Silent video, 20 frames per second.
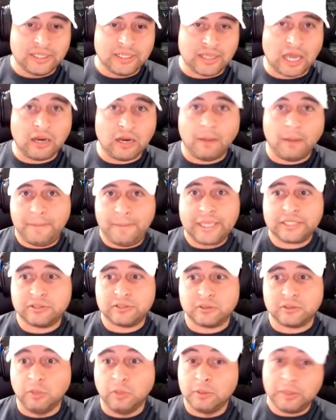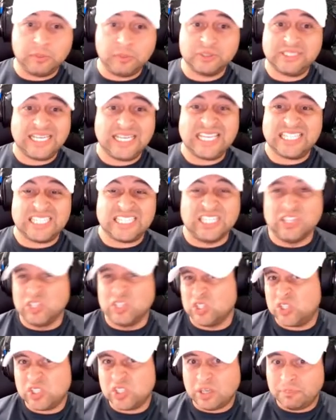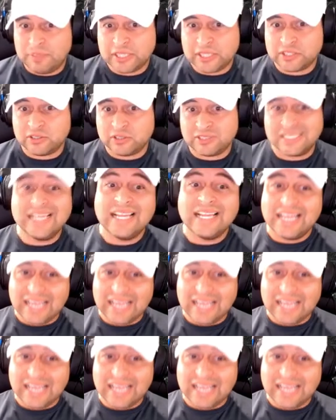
And on pictures, most people say it doesn't look good on pictures.